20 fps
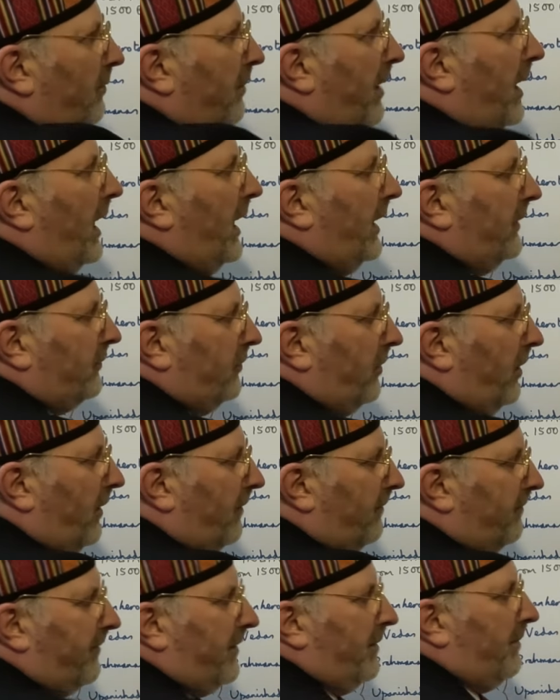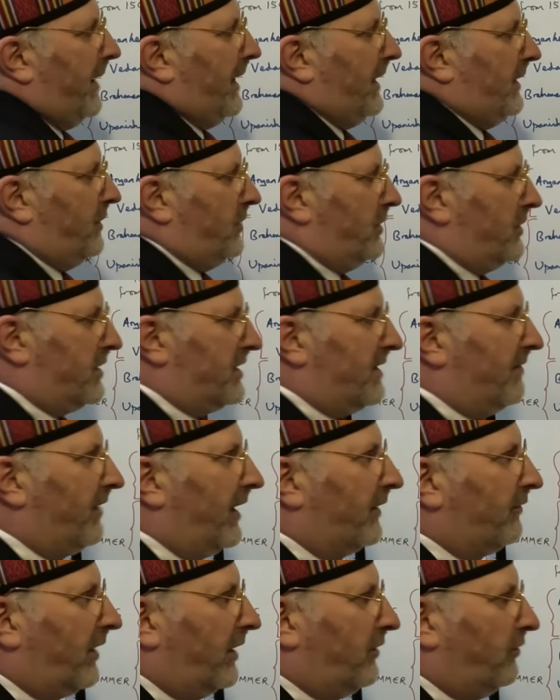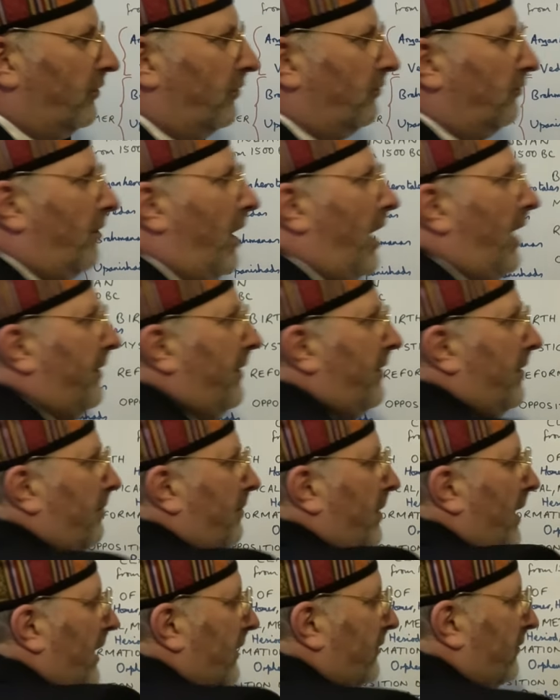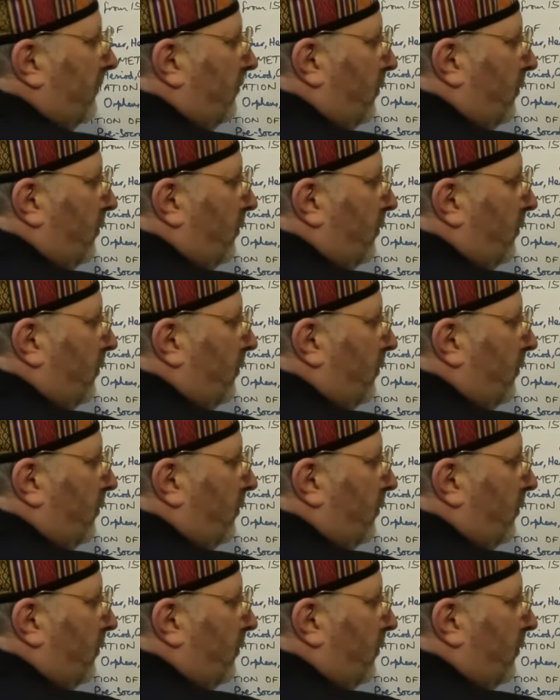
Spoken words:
part of the Magian civilization rather than part